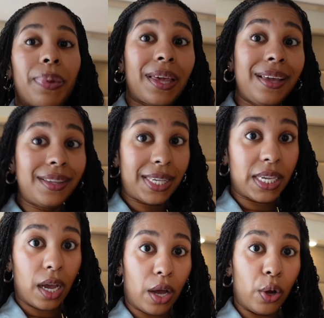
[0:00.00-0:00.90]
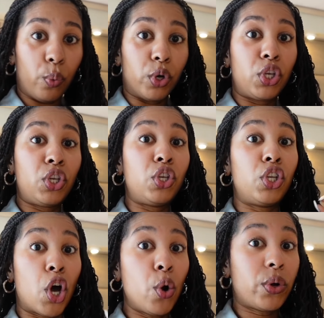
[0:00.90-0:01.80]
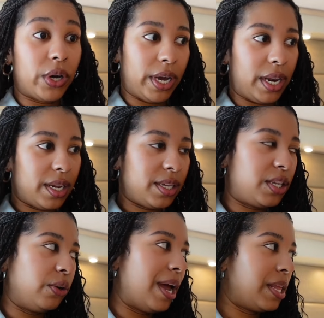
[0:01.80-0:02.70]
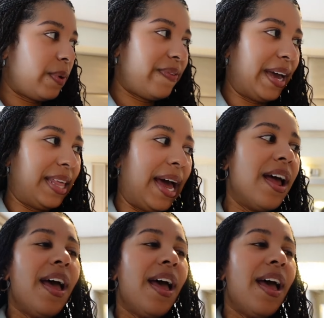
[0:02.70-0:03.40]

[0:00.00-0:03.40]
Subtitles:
pizza was so good. So now that we've had that,